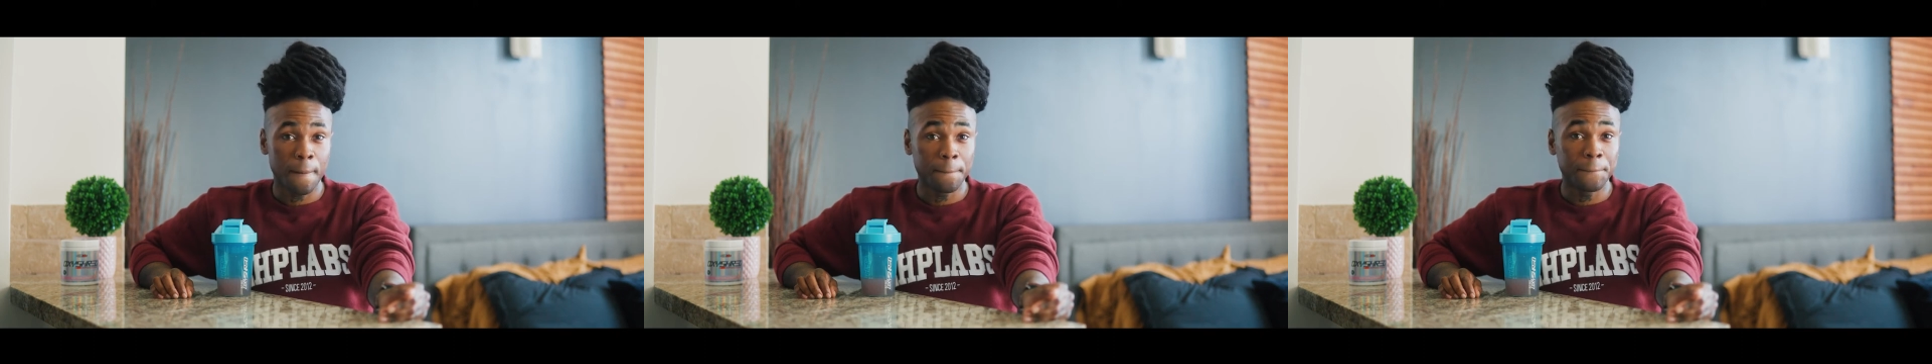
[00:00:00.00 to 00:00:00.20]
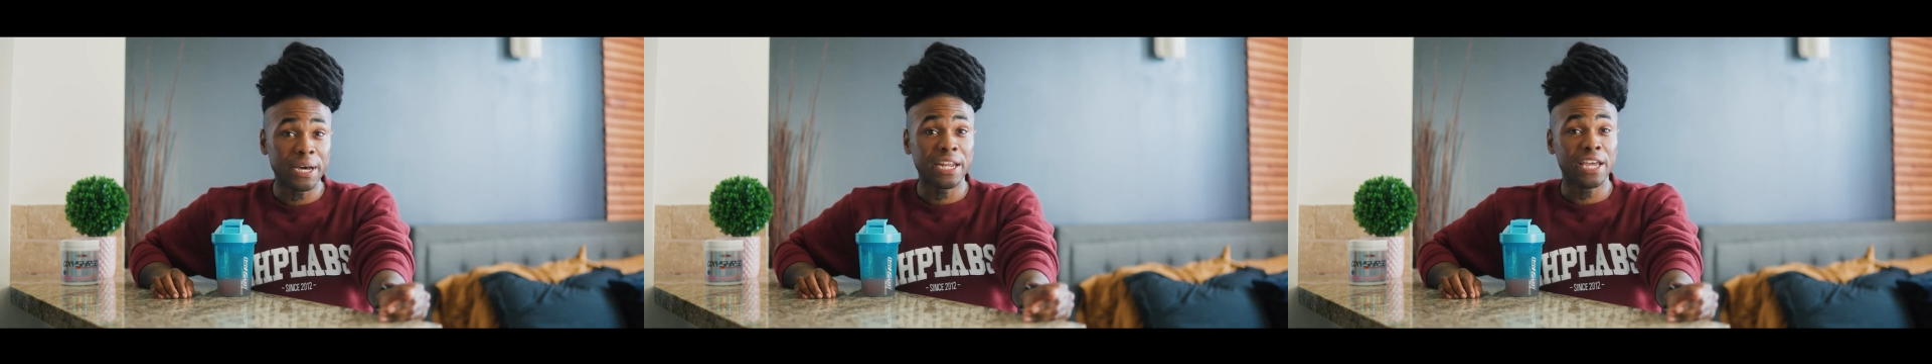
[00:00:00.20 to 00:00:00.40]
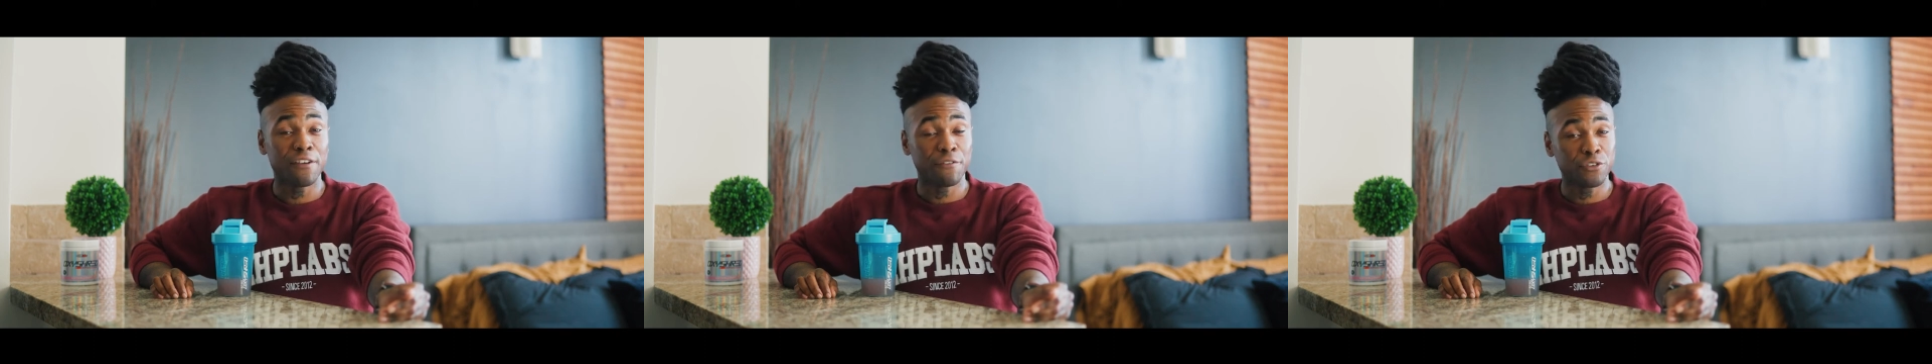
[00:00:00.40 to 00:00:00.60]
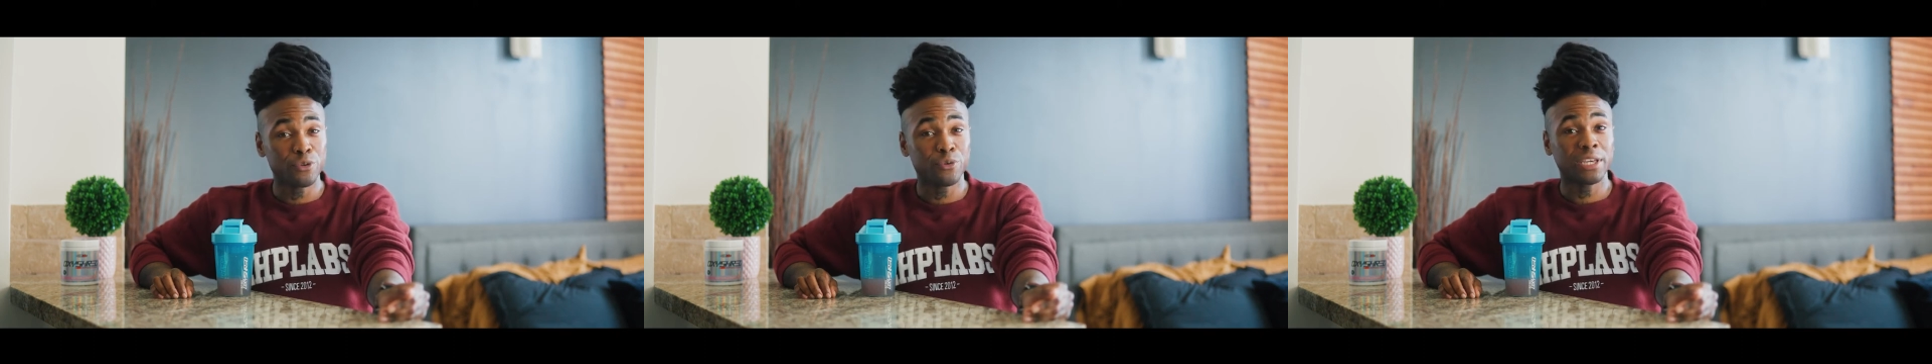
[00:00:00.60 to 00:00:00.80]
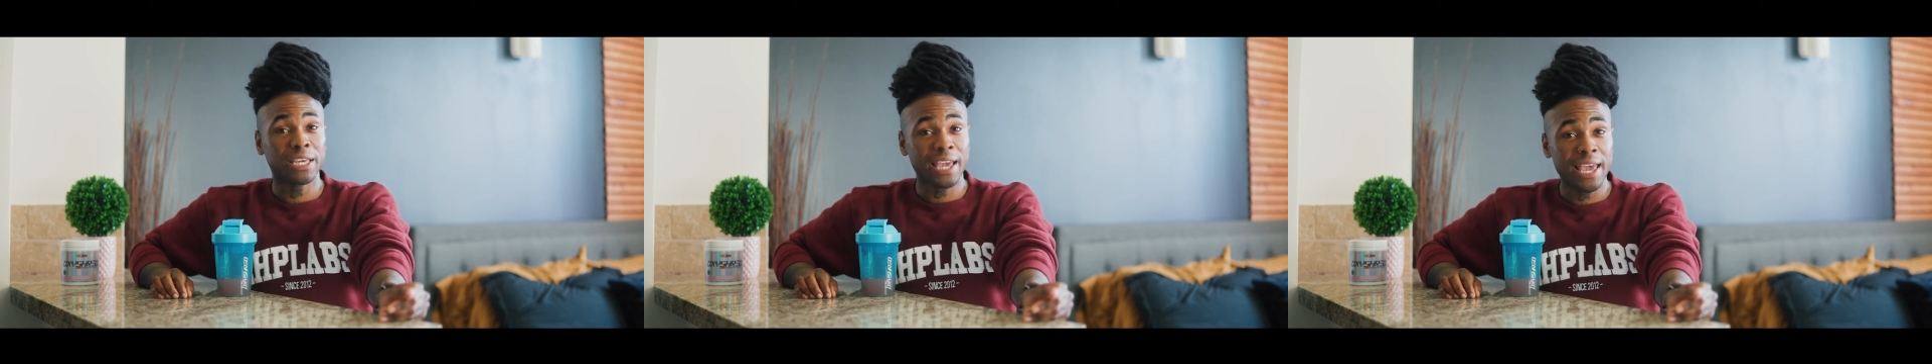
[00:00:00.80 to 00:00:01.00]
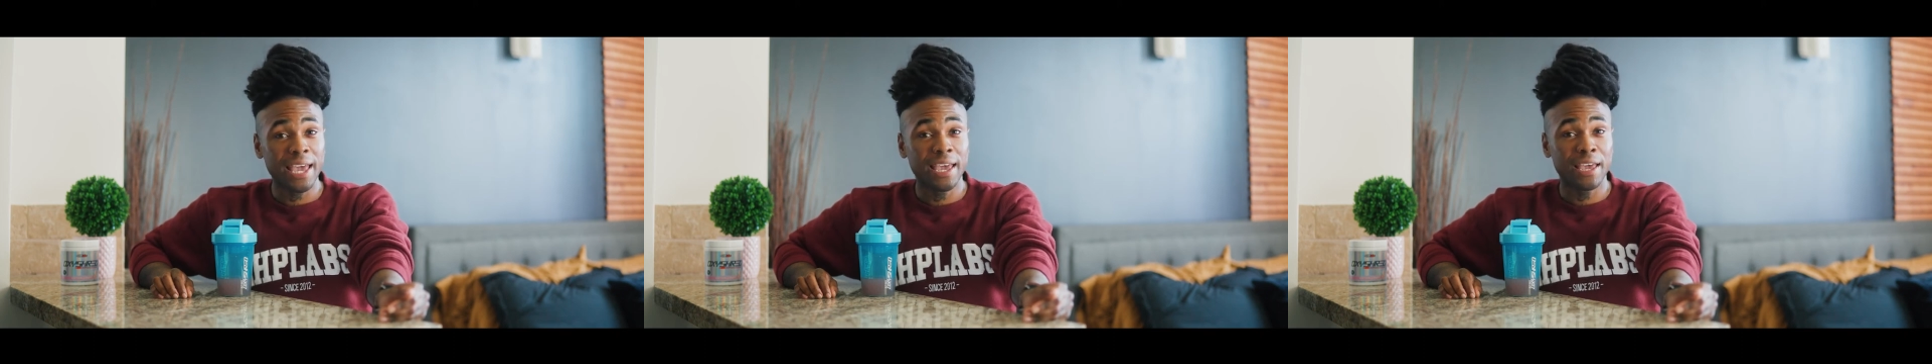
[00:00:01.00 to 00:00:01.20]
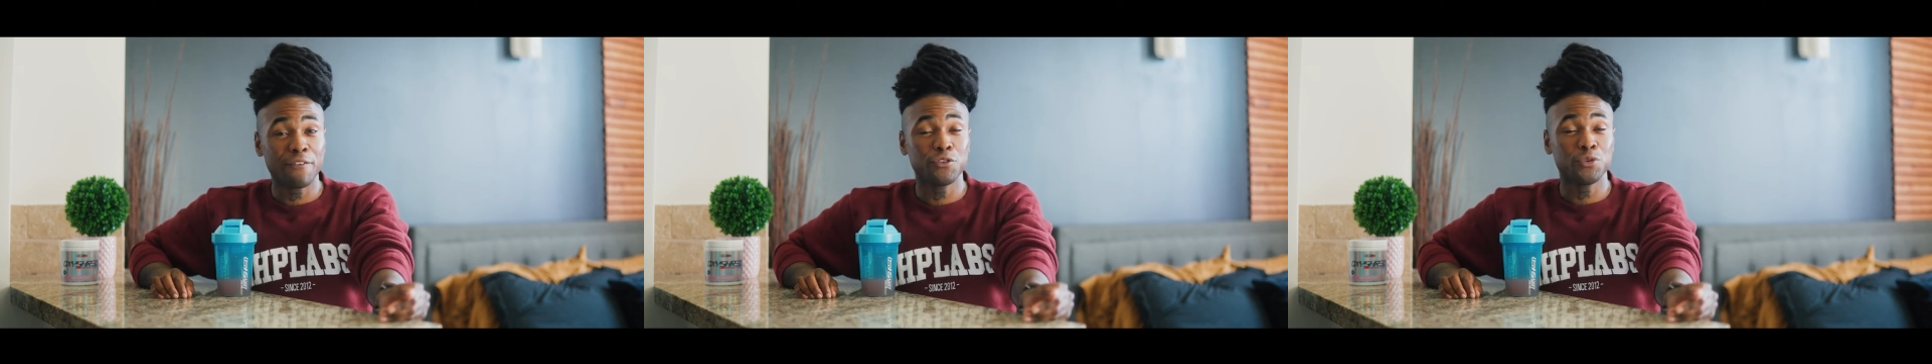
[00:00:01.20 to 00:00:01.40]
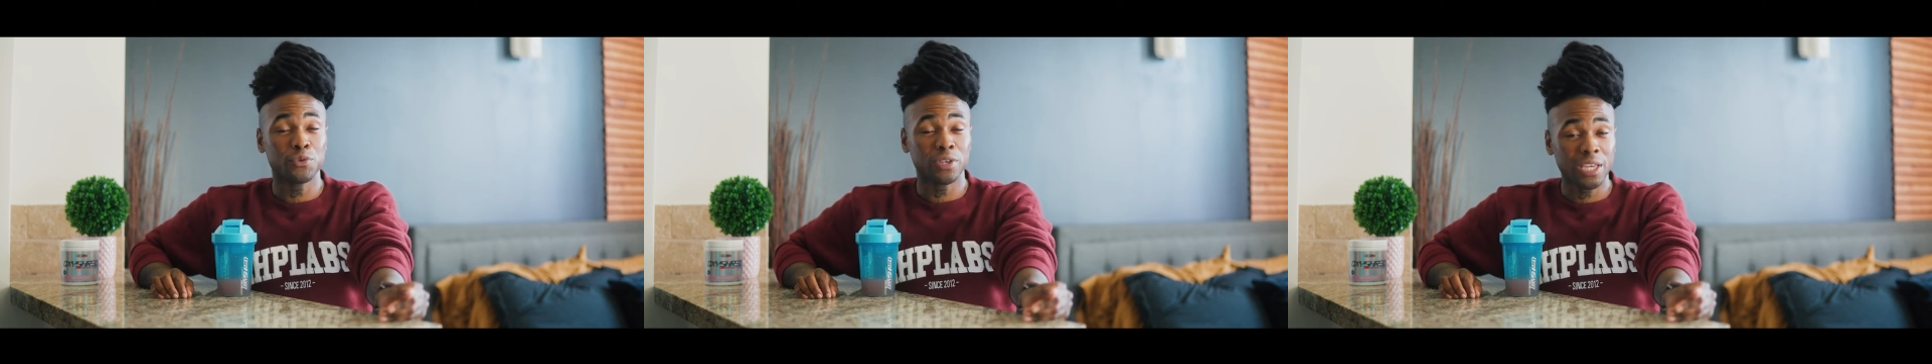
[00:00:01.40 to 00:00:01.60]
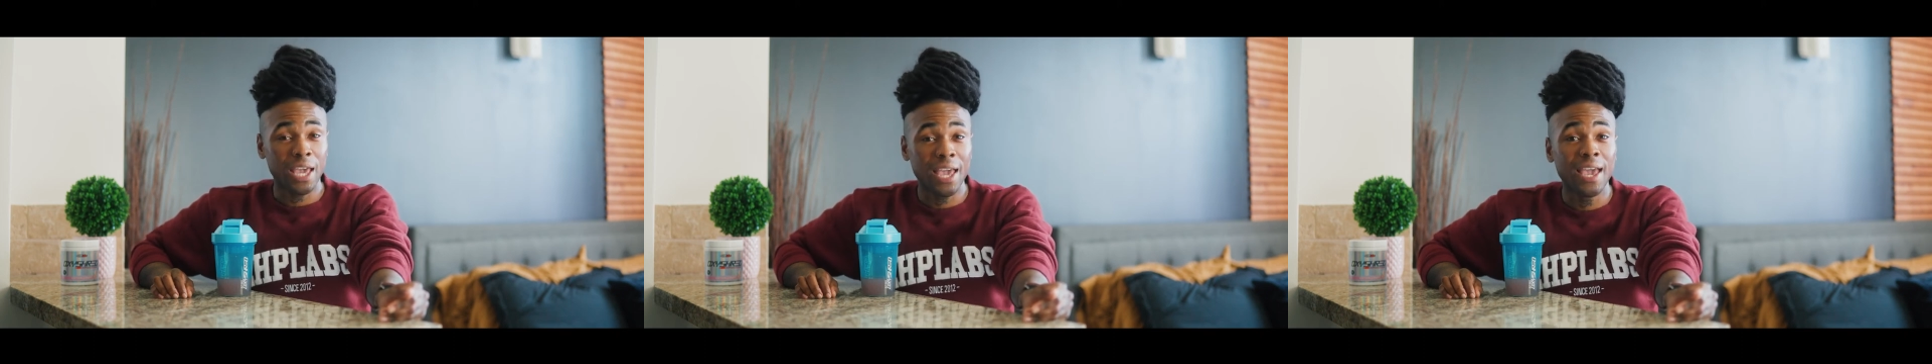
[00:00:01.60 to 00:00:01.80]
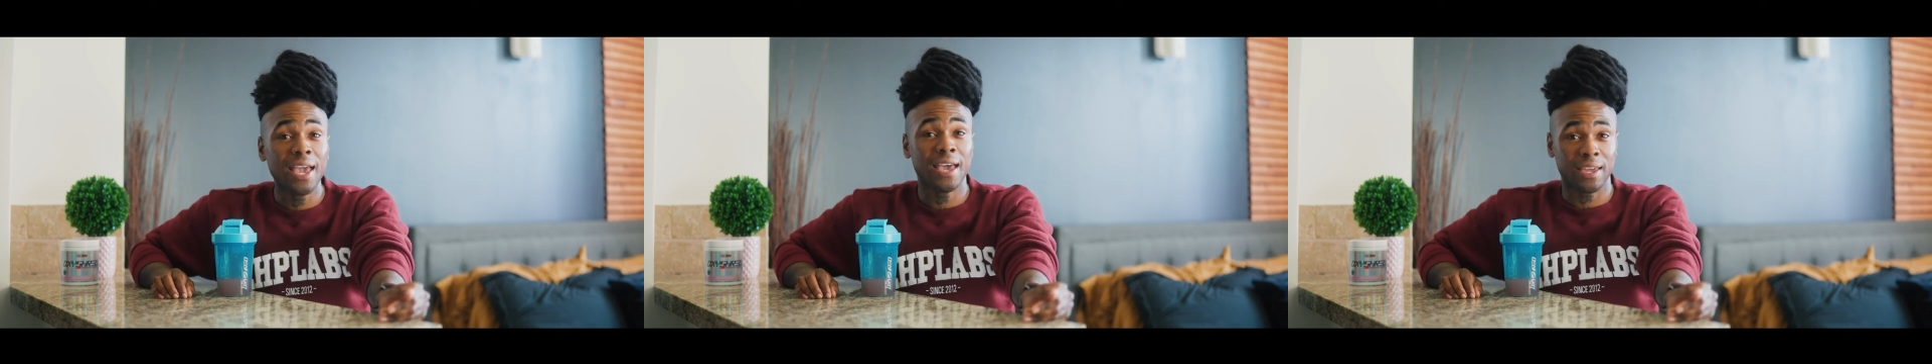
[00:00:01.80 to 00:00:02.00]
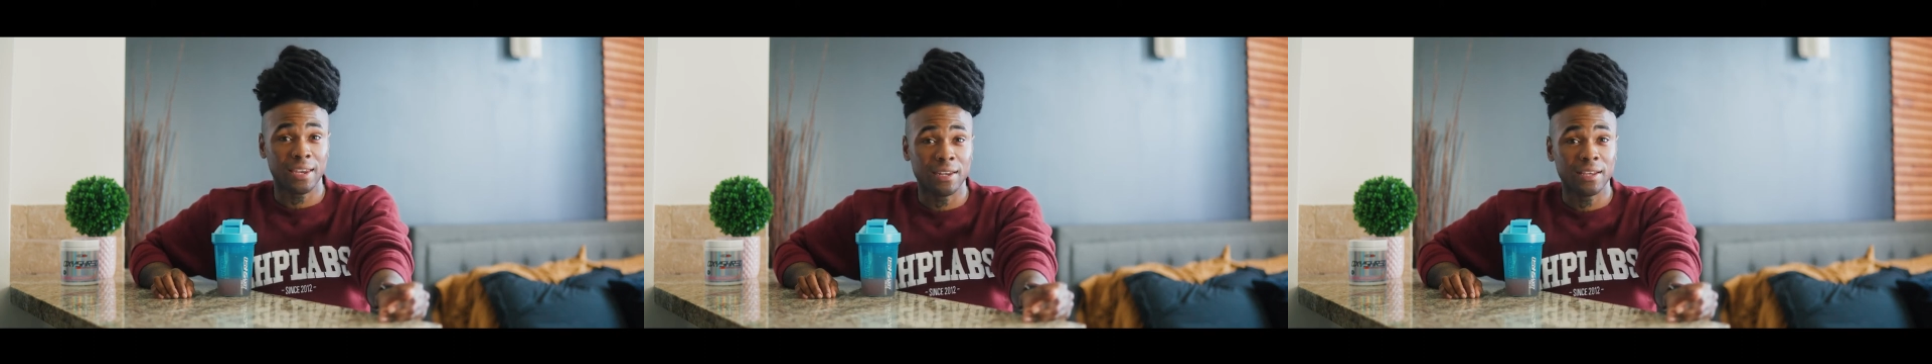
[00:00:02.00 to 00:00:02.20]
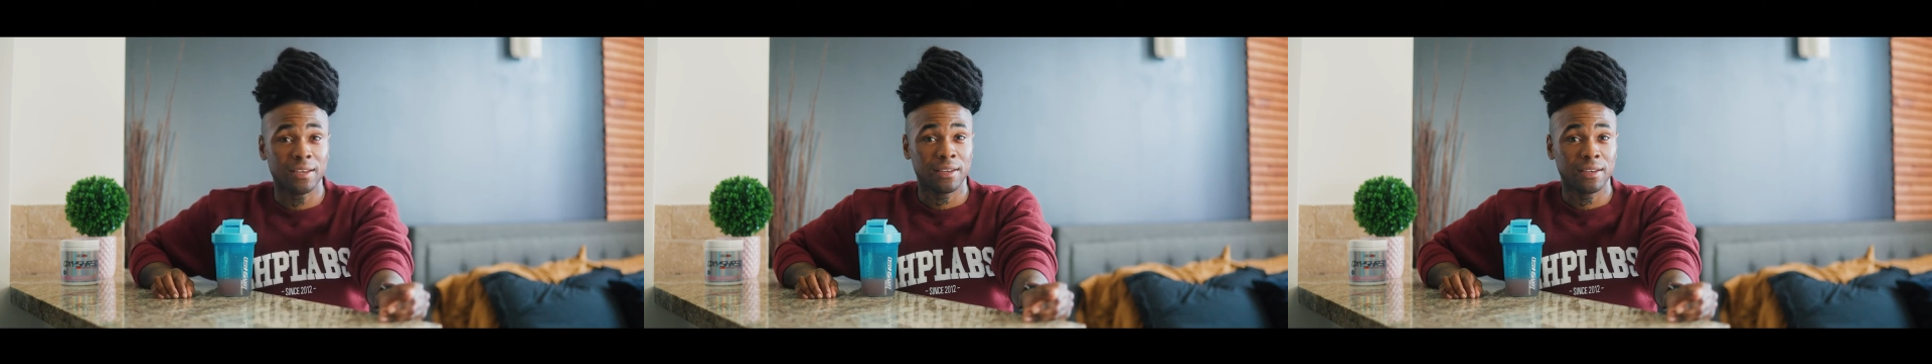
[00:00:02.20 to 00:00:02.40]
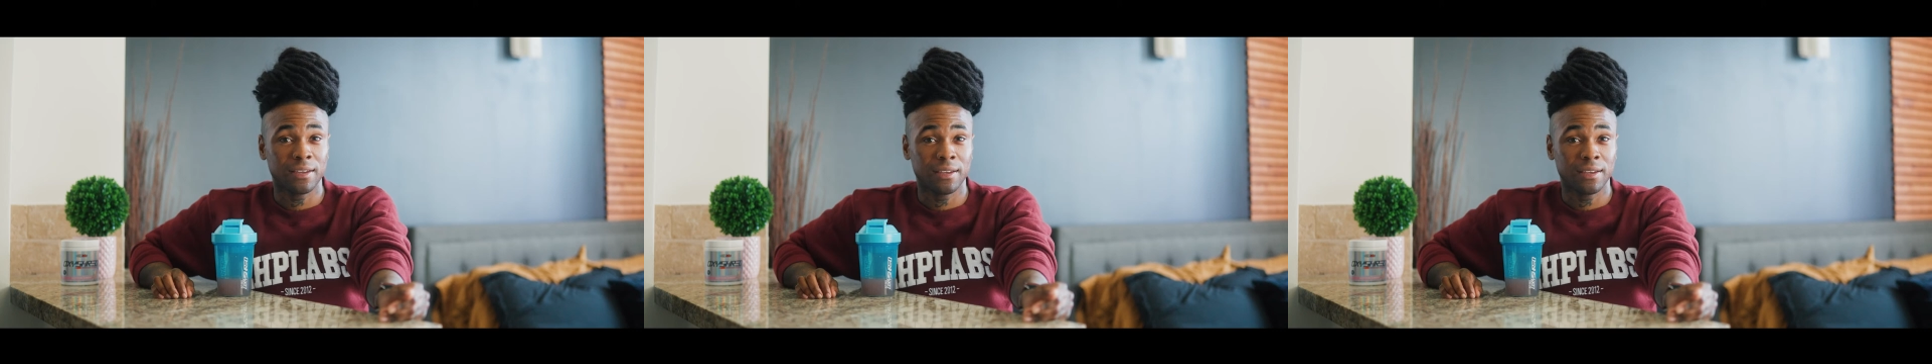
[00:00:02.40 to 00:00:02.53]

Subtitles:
But if you can